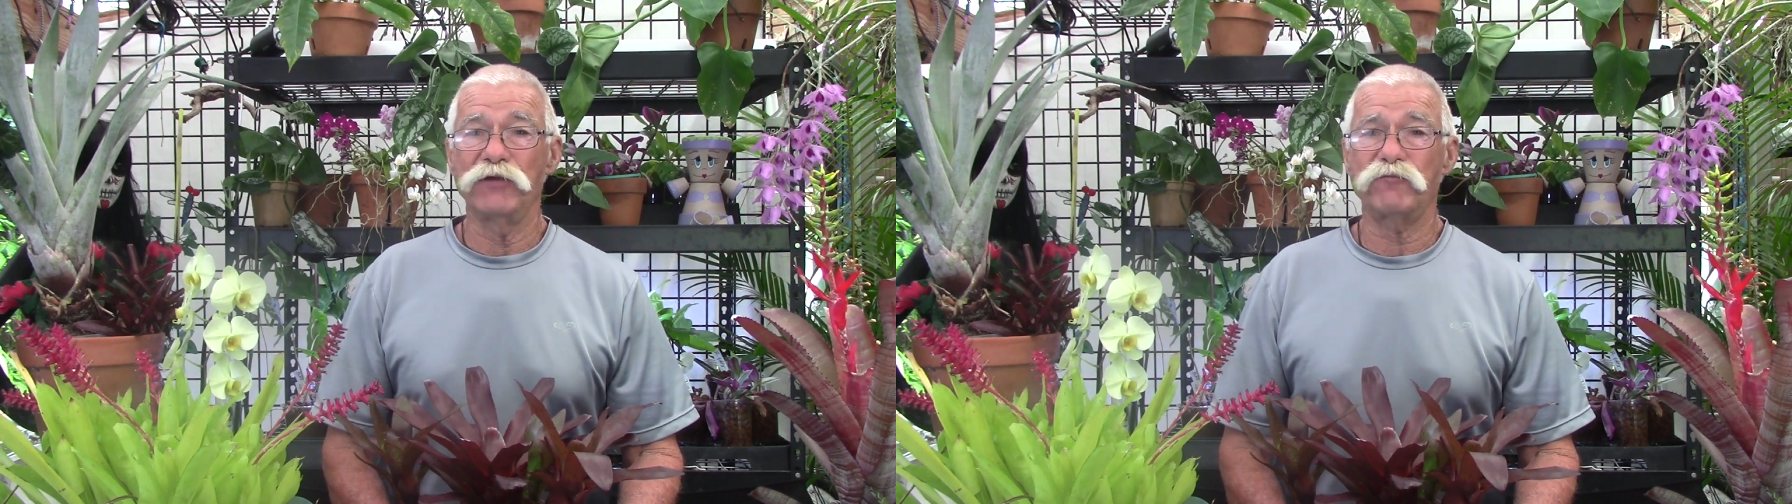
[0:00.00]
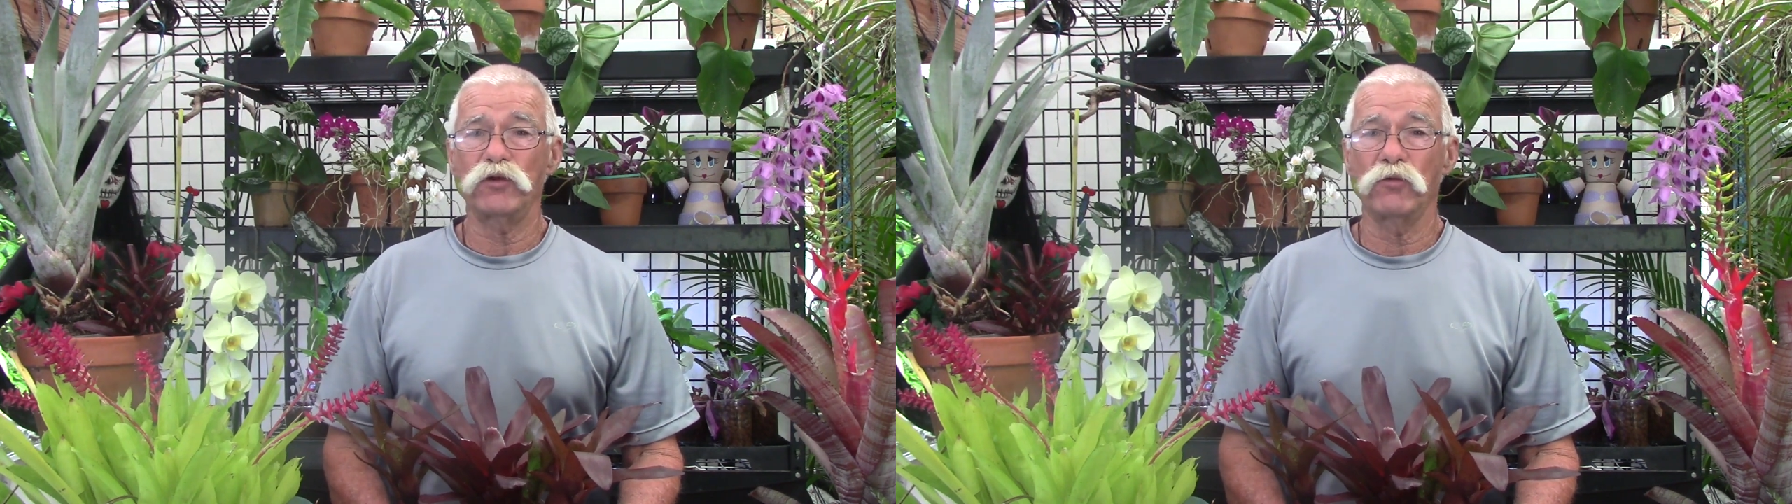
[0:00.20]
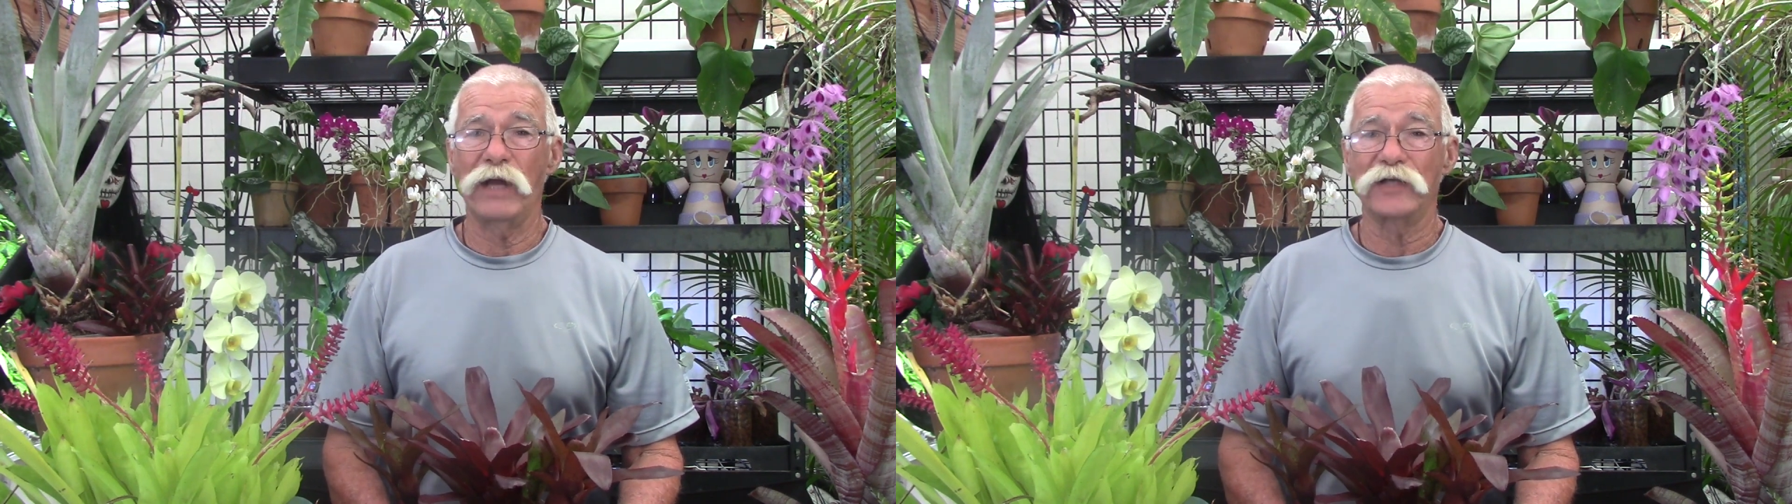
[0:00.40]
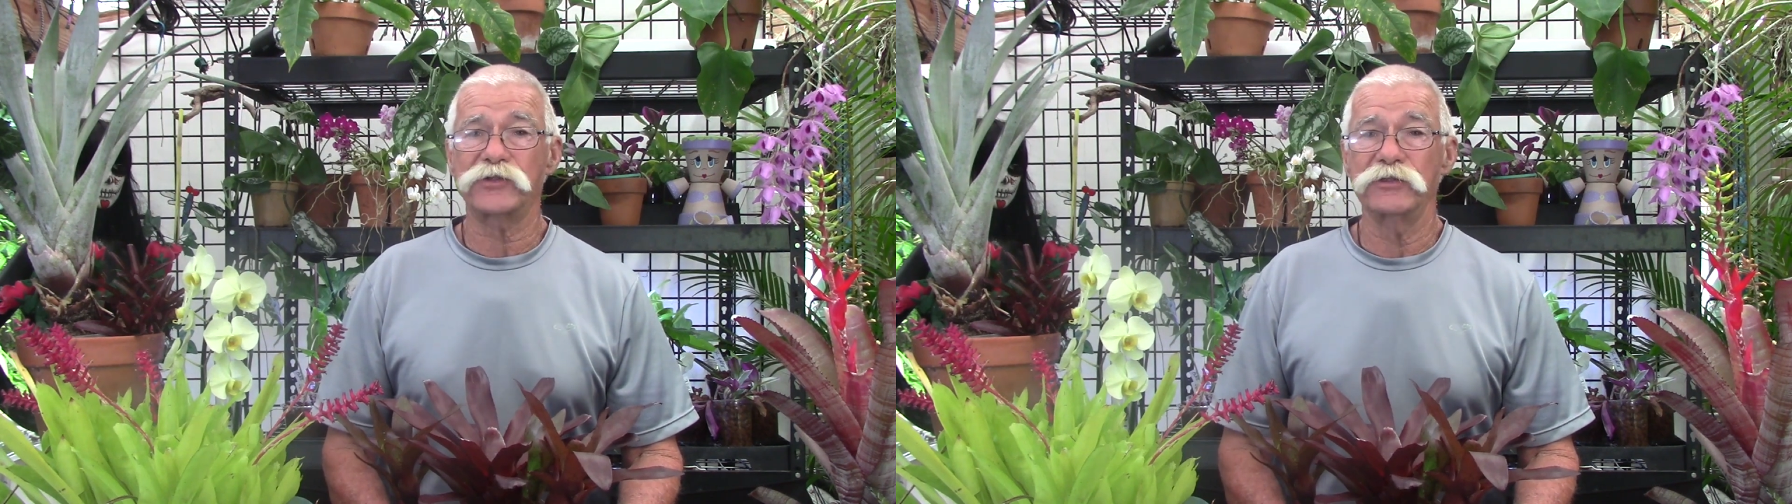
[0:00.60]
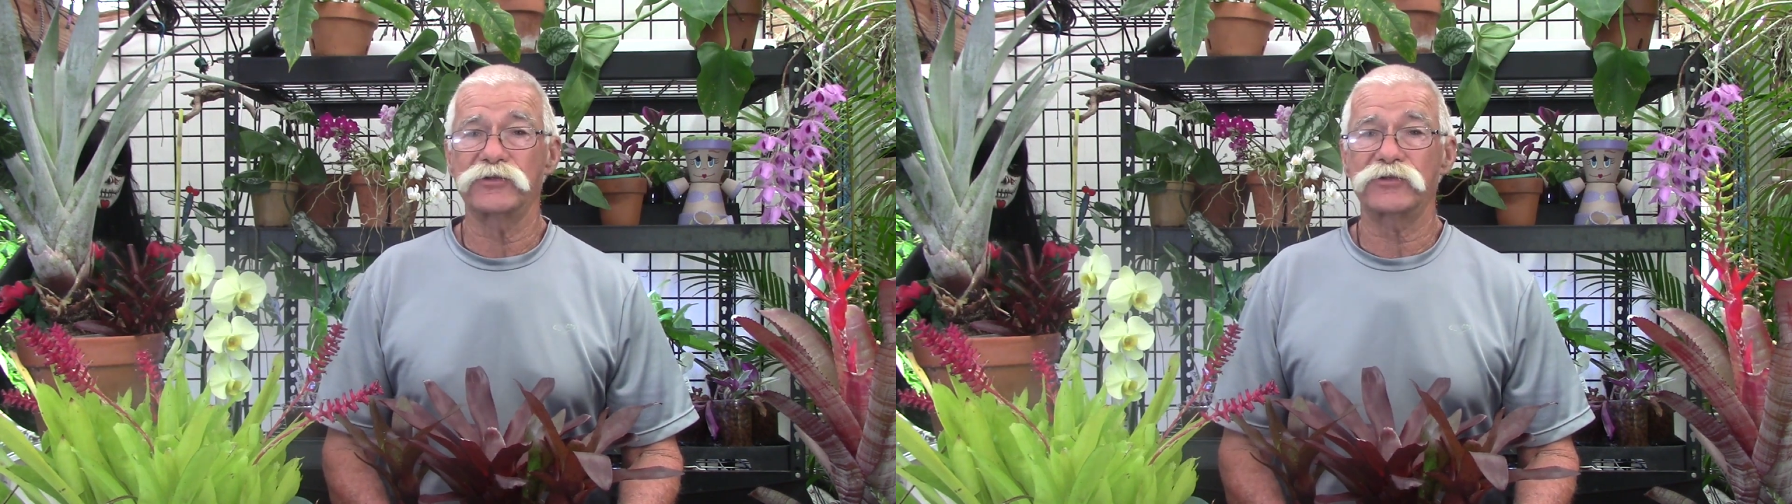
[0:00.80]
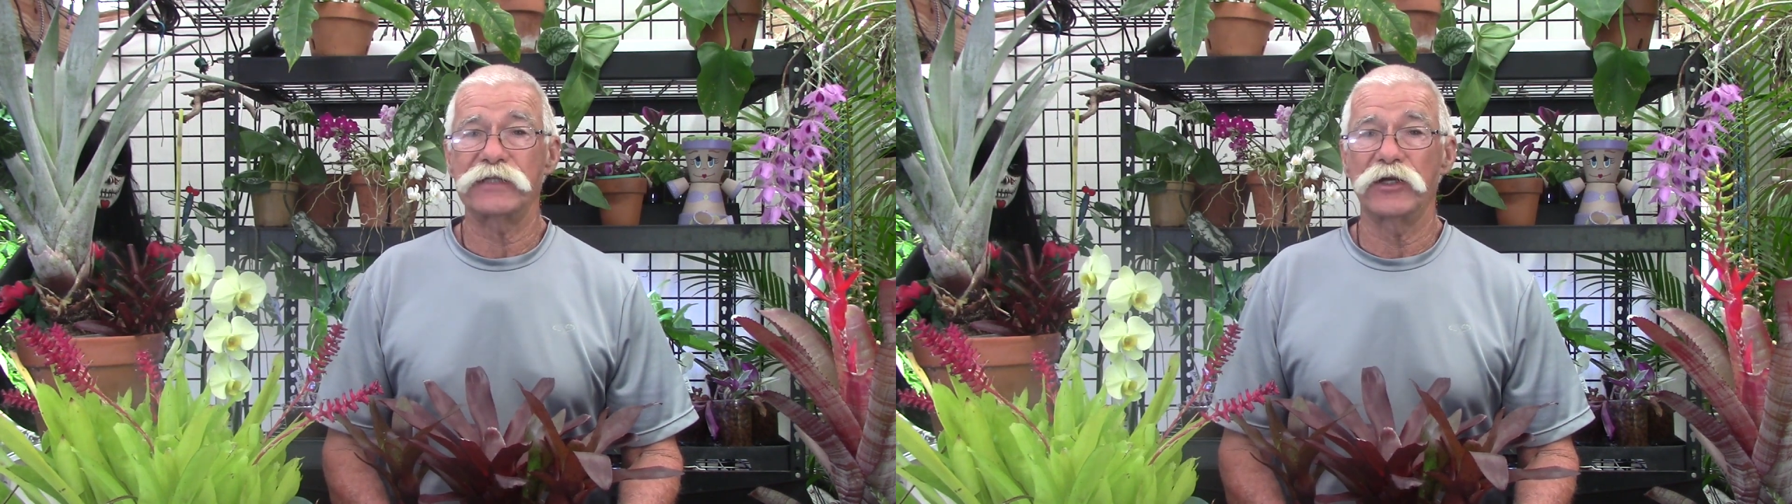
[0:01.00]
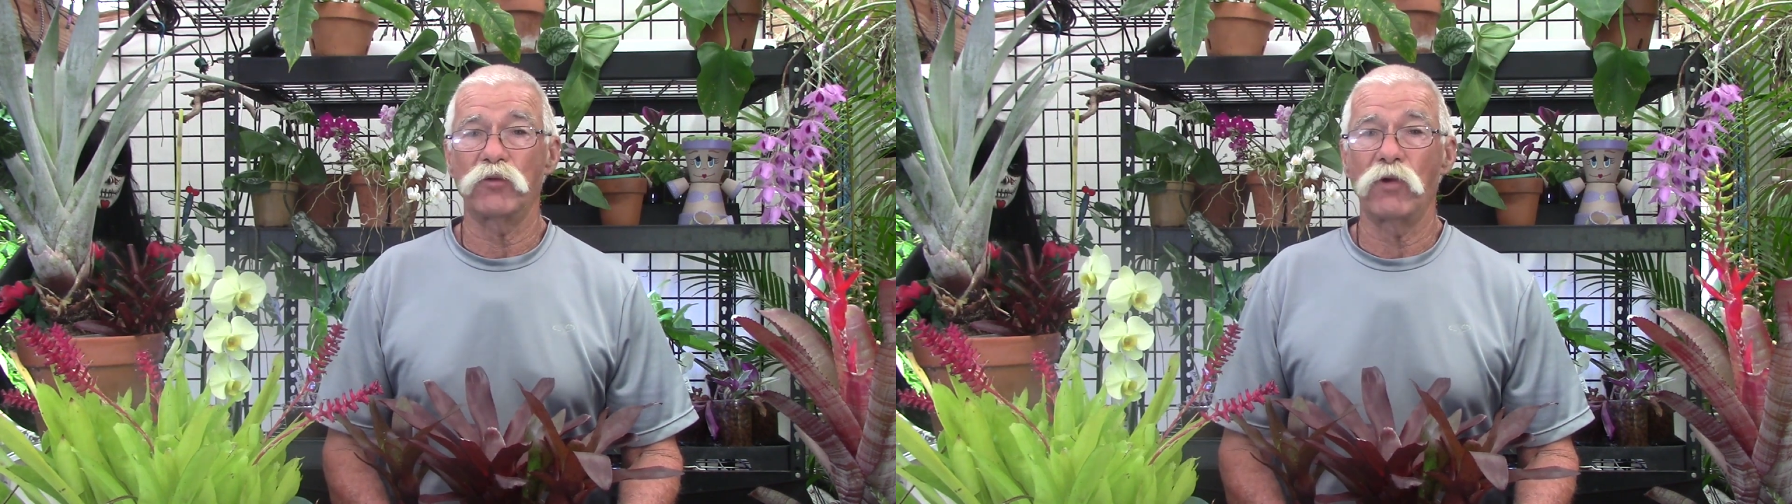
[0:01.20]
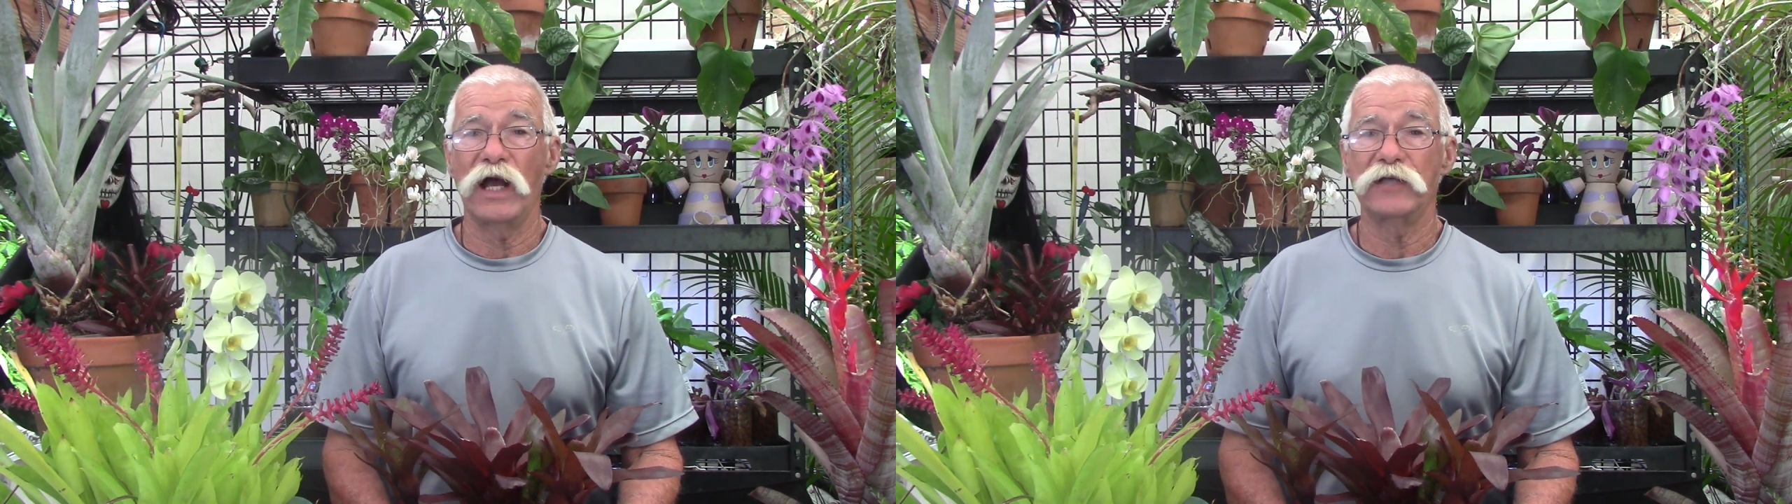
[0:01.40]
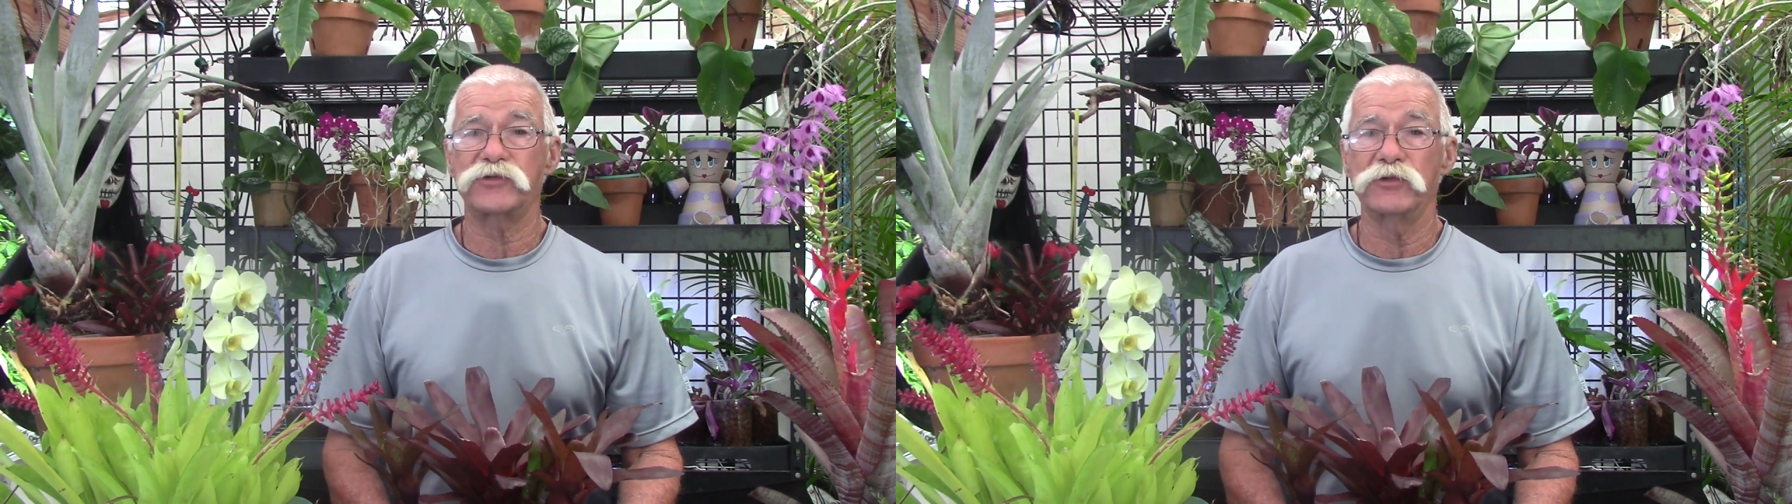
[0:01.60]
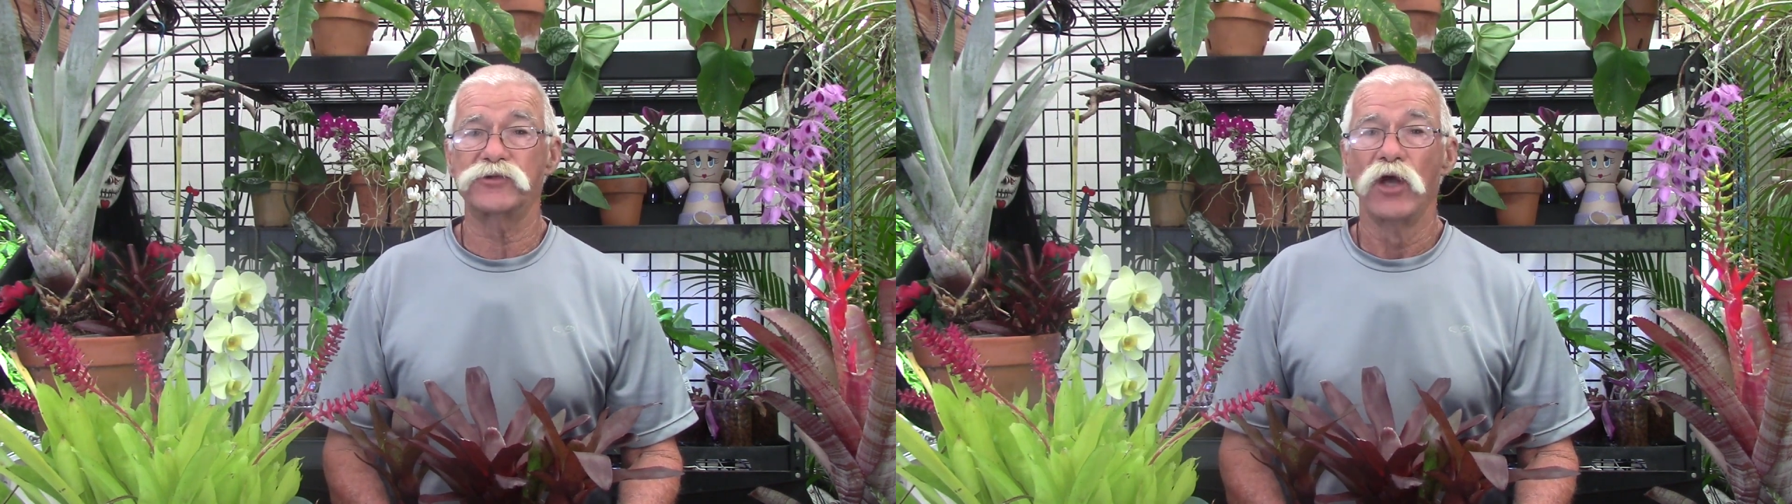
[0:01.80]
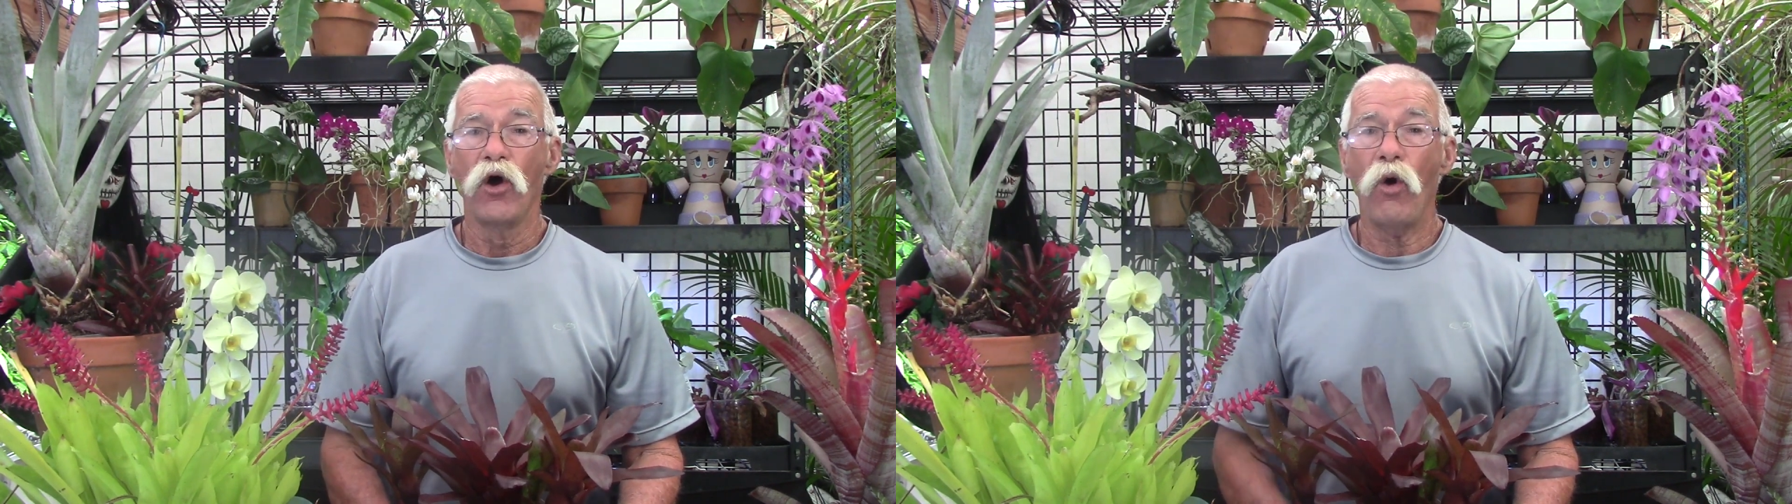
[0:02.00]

inflorescence that arises